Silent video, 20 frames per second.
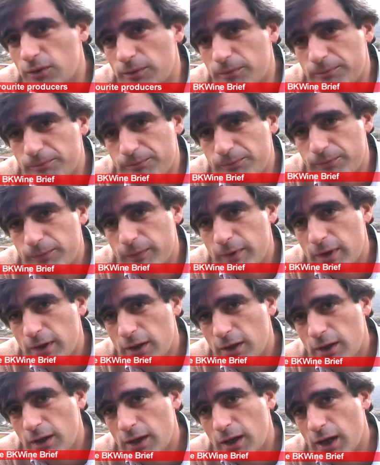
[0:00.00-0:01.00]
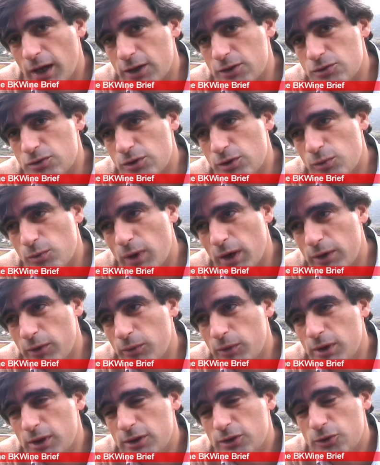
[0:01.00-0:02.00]
Mm-hmm. Actually, the
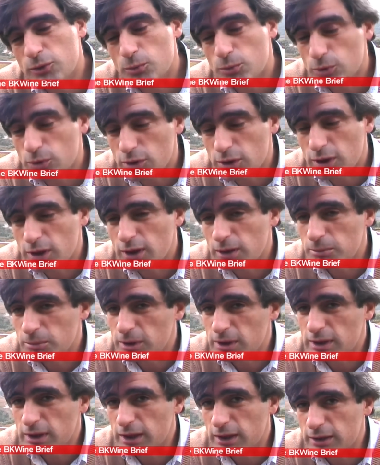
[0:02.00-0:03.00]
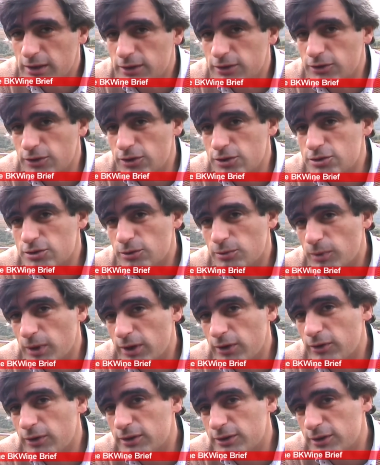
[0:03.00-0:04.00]
winery is working a bit like the traditional
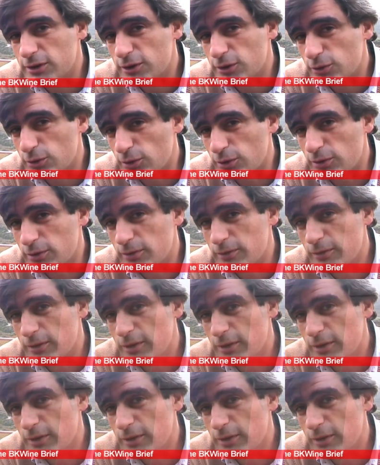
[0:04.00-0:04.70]
wineries in Douro.